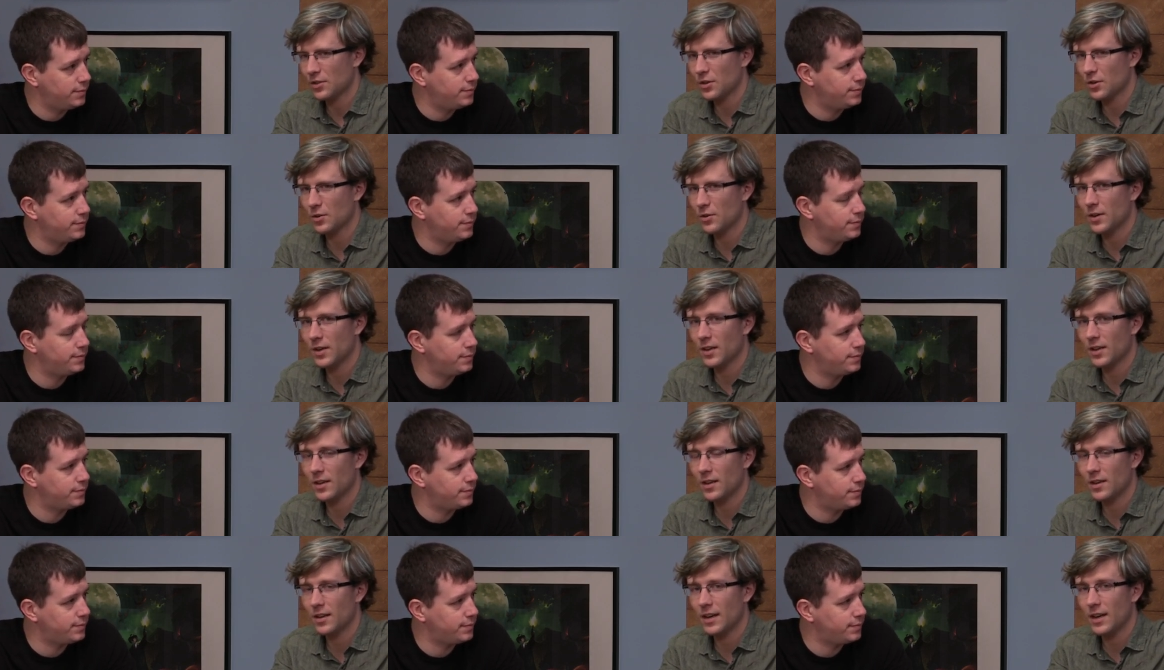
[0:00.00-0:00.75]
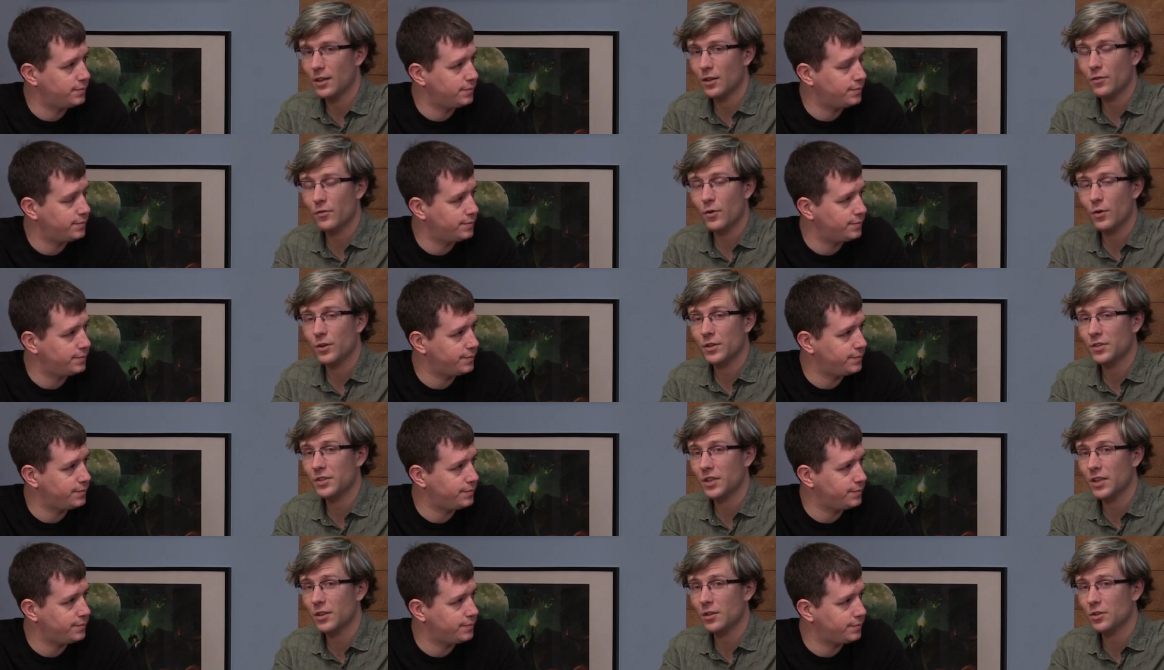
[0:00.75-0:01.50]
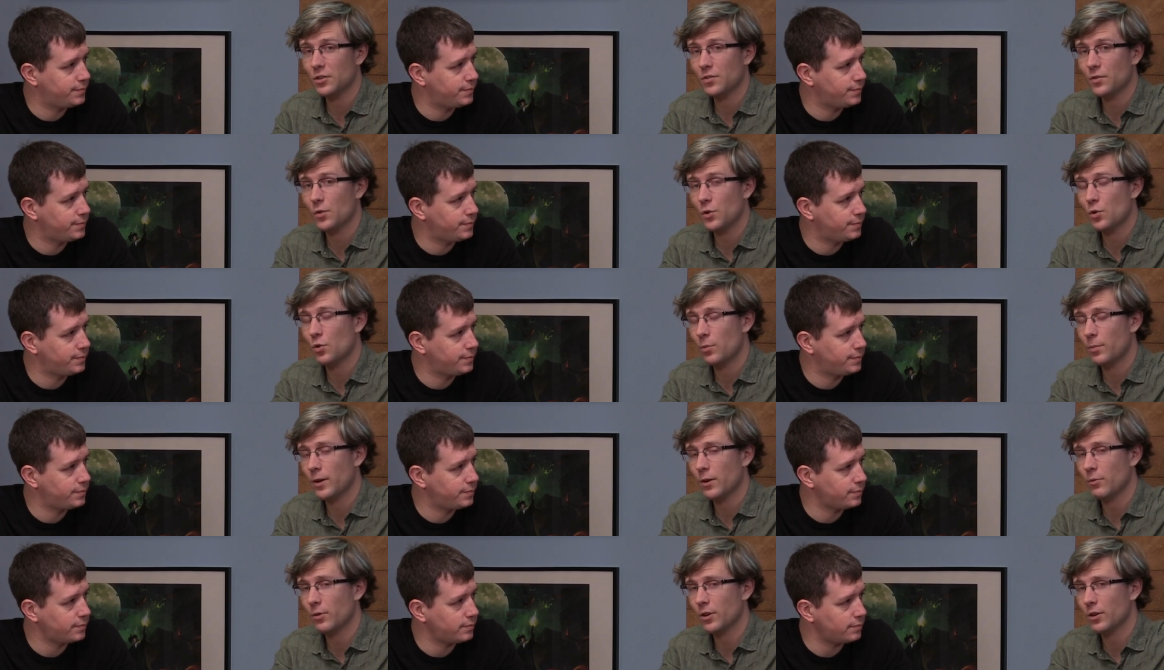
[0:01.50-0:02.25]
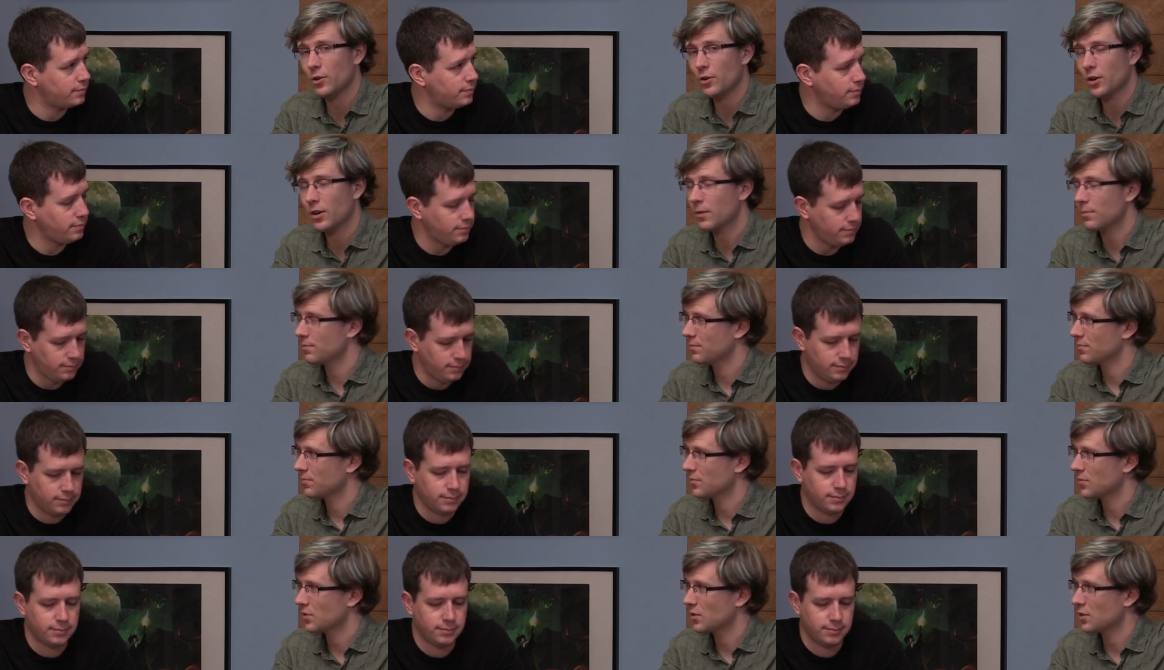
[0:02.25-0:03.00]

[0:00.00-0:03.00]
Speaker 1: So uh, I look forward to seeing those of you who will be at Winter Court.